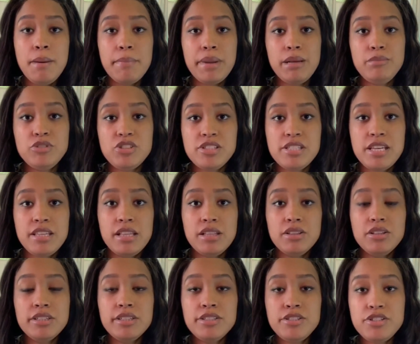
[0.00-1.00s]
But I'm just saying
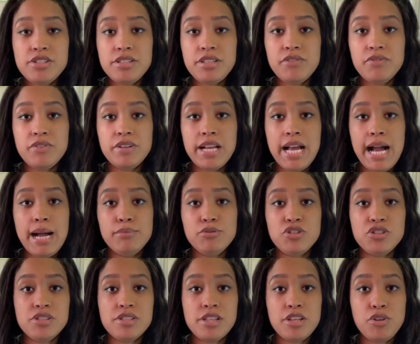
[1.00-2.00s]
that look into different
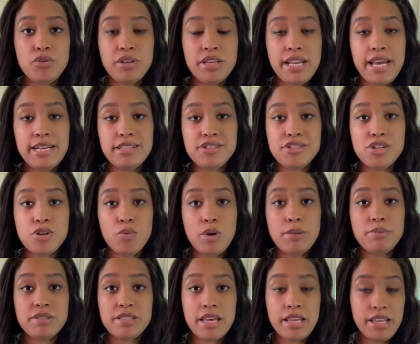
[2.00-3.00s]
options that you can add to your
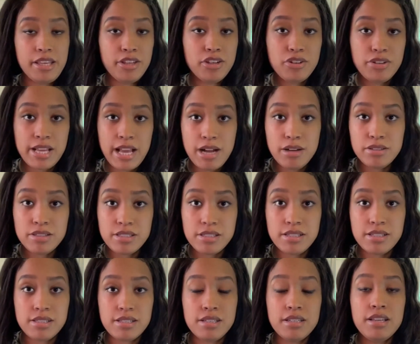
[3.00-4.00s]
website in your down
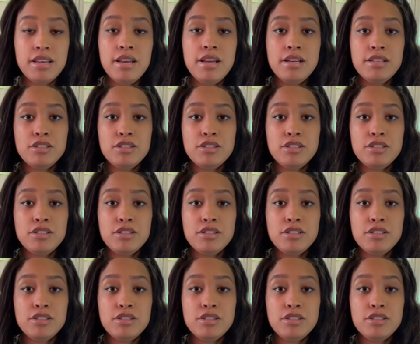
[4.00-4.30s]
season